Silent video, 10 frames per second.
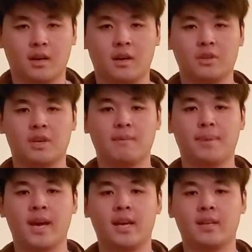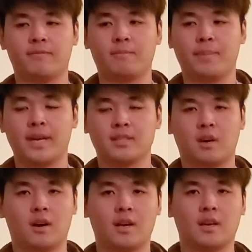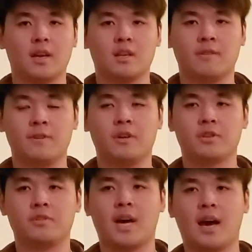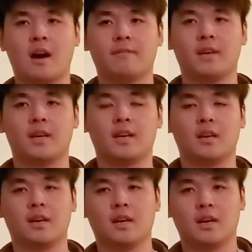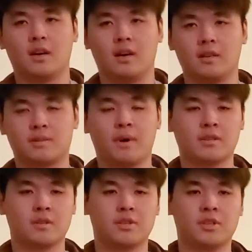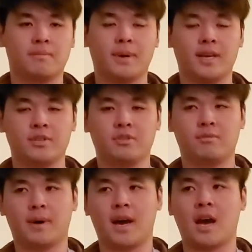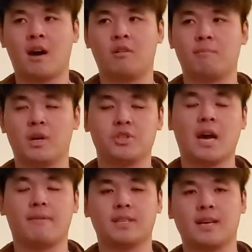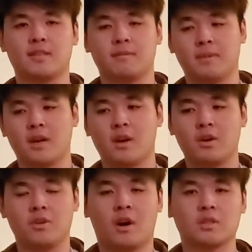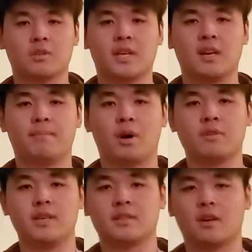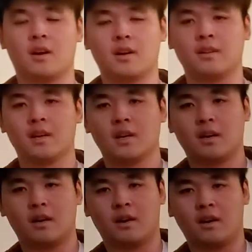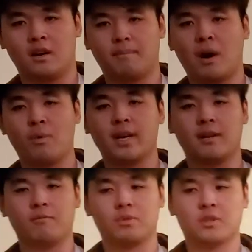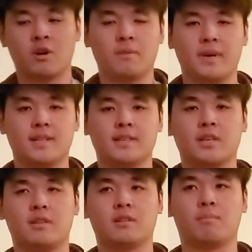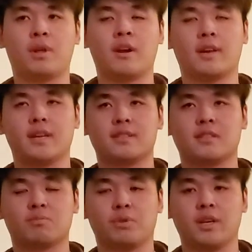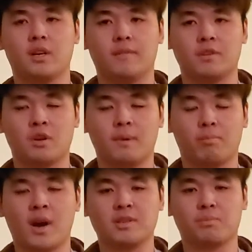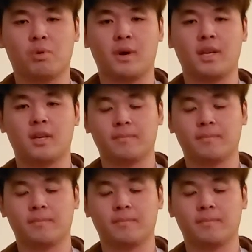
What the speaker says: You get paid based on the viewers you have, and sponsorship pays you by how much you advertise them. You also get a bonus on by winning tournaments, and the player gets a split of the tournament prize pool money.